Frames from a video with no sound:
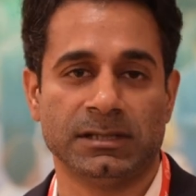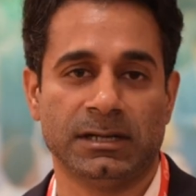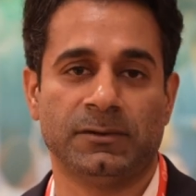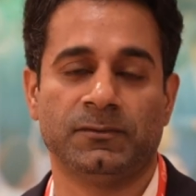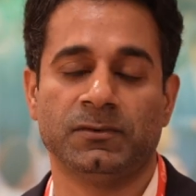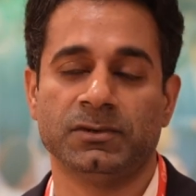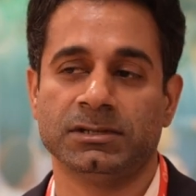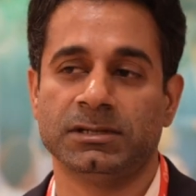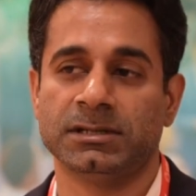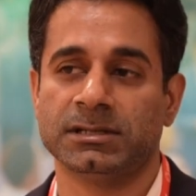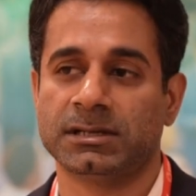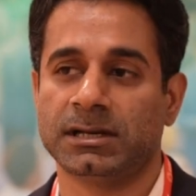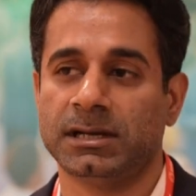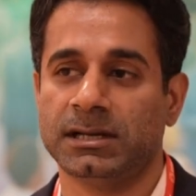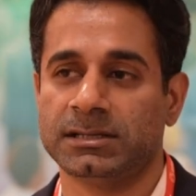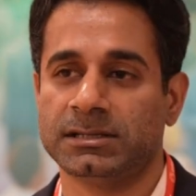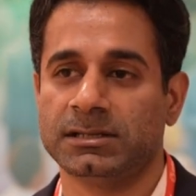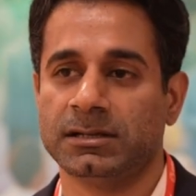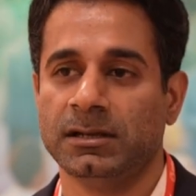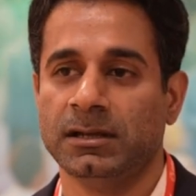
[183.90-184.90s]
that was
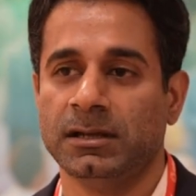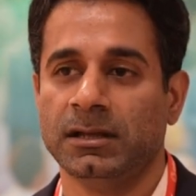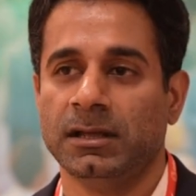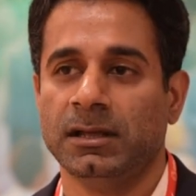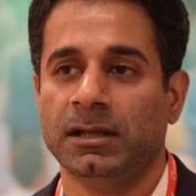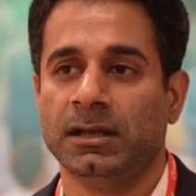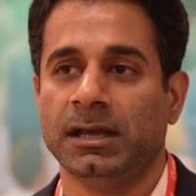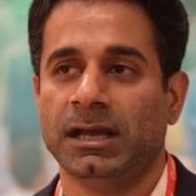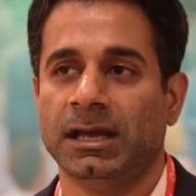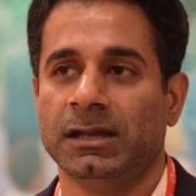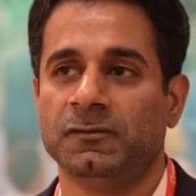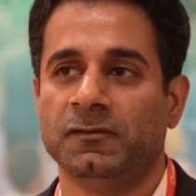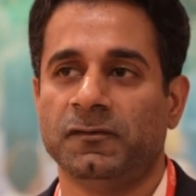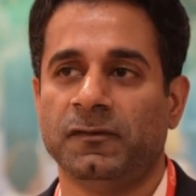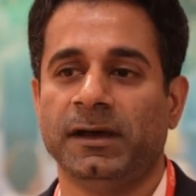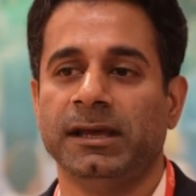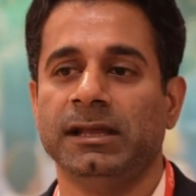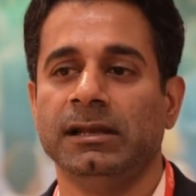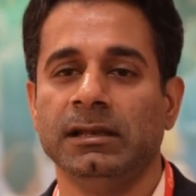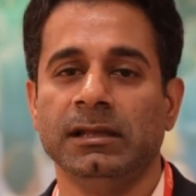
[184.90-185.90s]
discussed. And
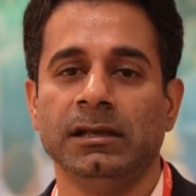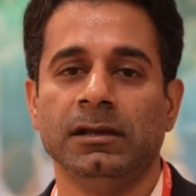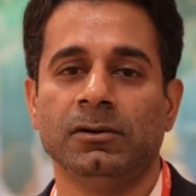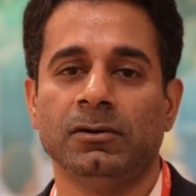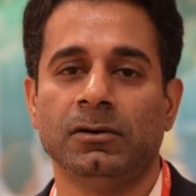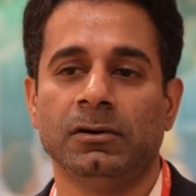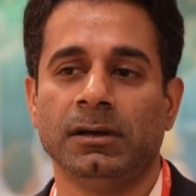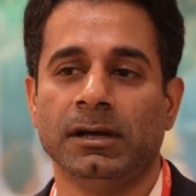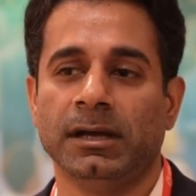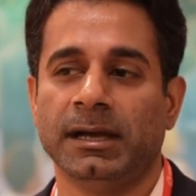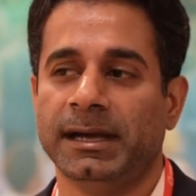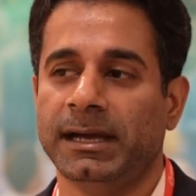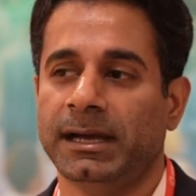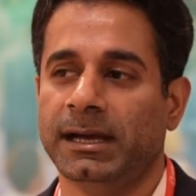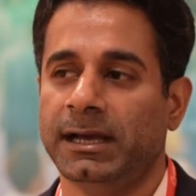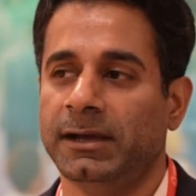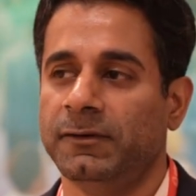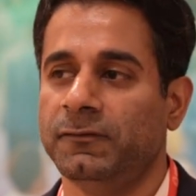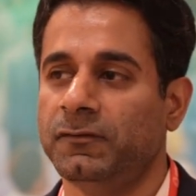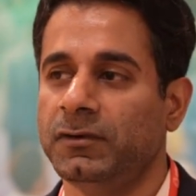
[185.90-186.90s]
finally,
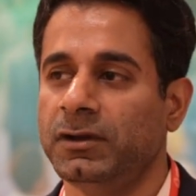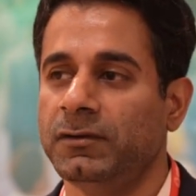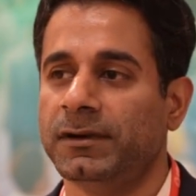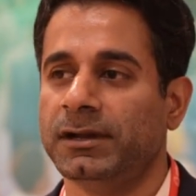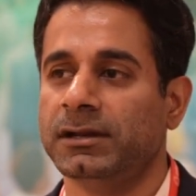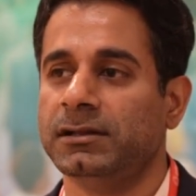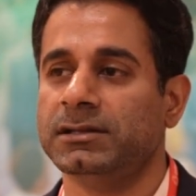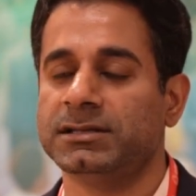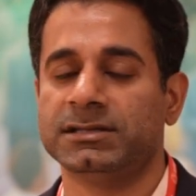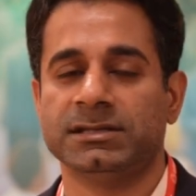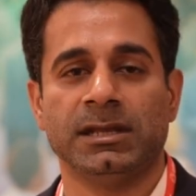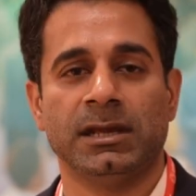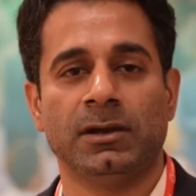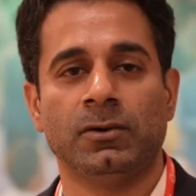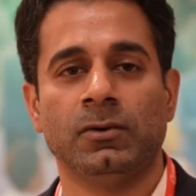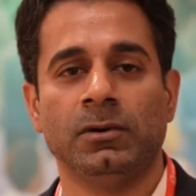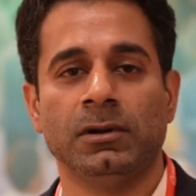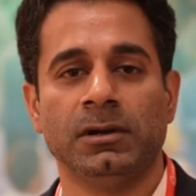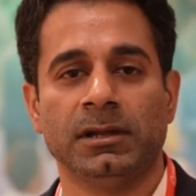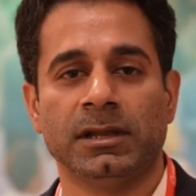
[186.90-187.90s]
everyone in the
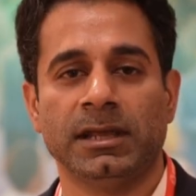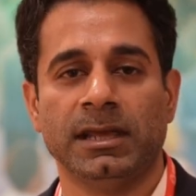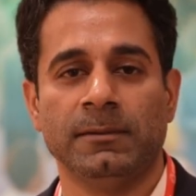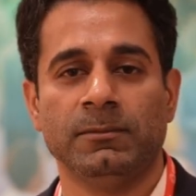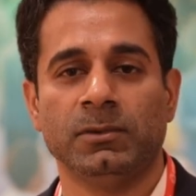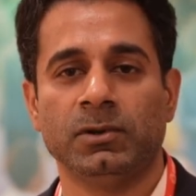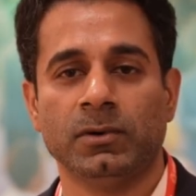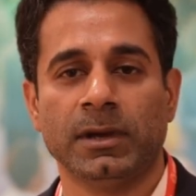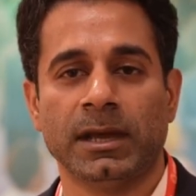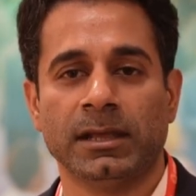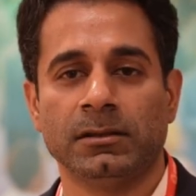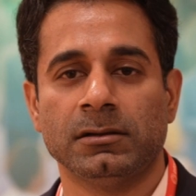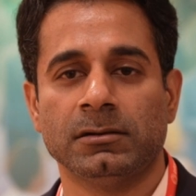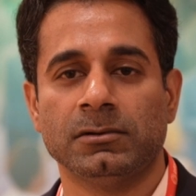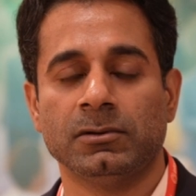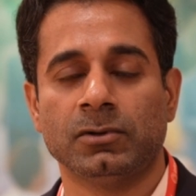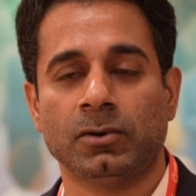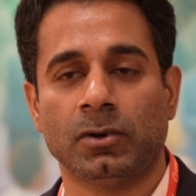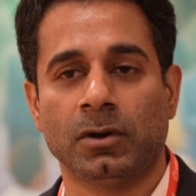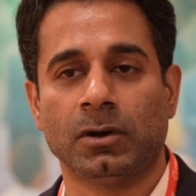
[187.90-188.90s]
stakeholder came together
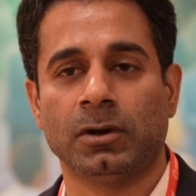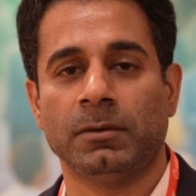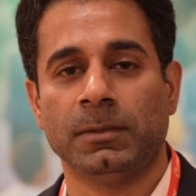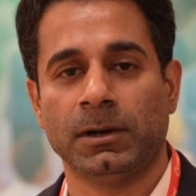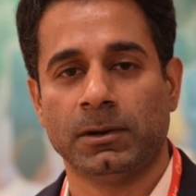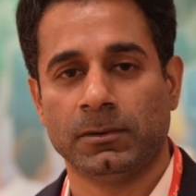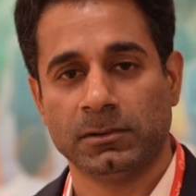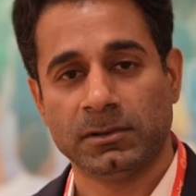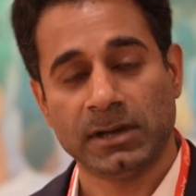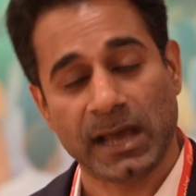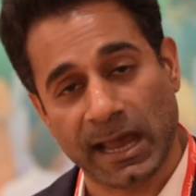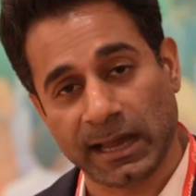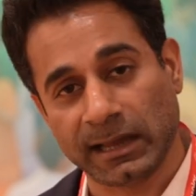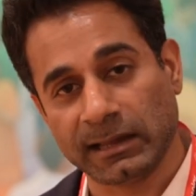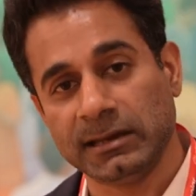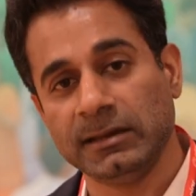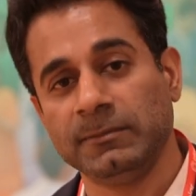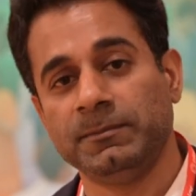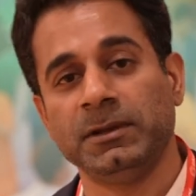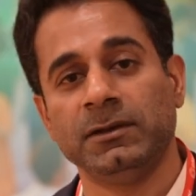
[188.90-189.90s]
to talk about the
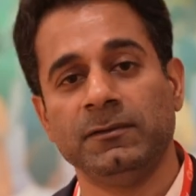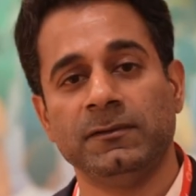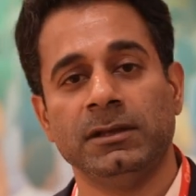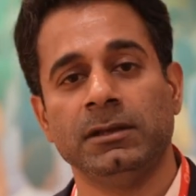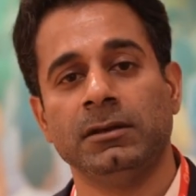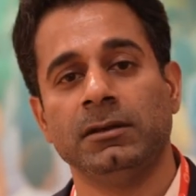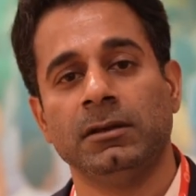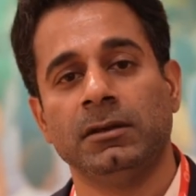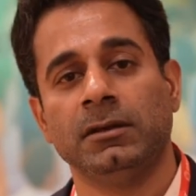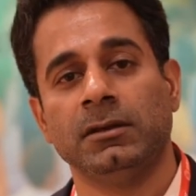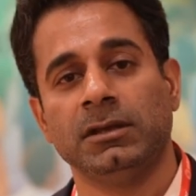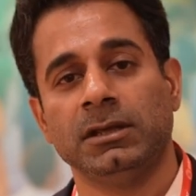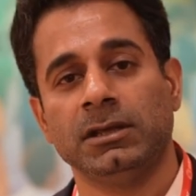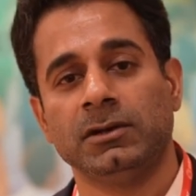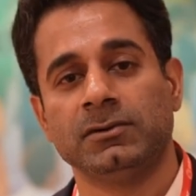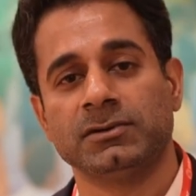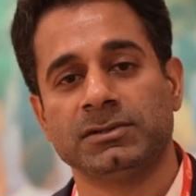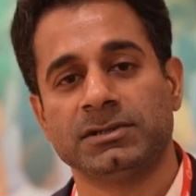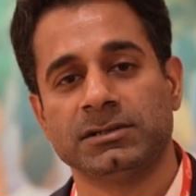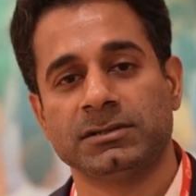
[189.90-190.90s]
agri PV
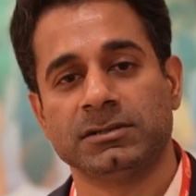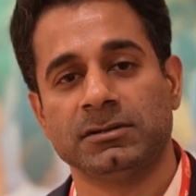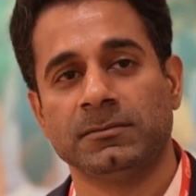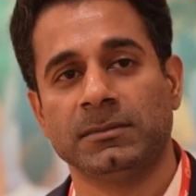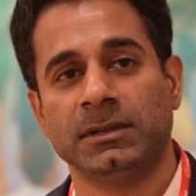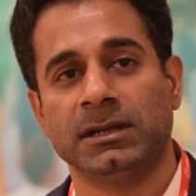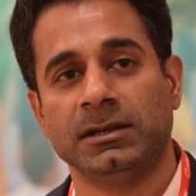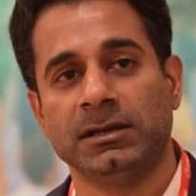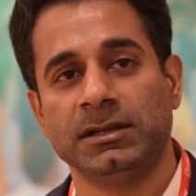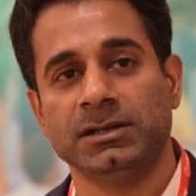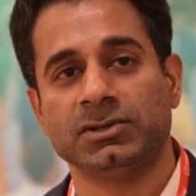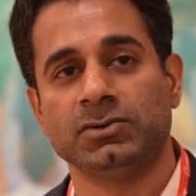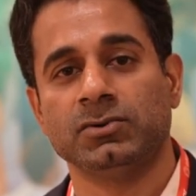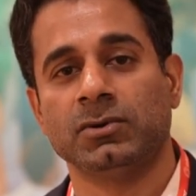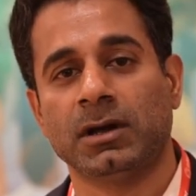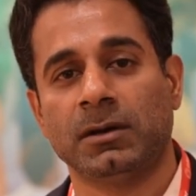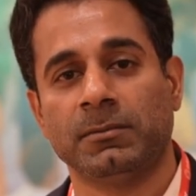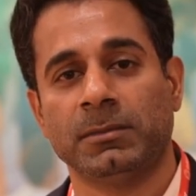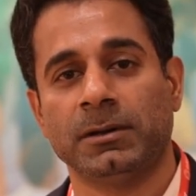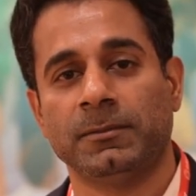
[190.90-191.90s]
ecosystem that needs to
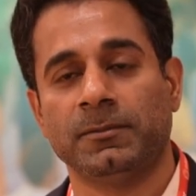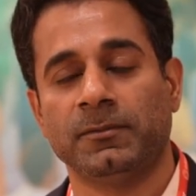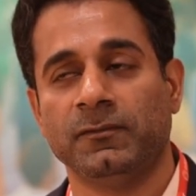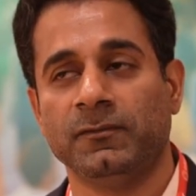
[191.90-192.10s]
come up.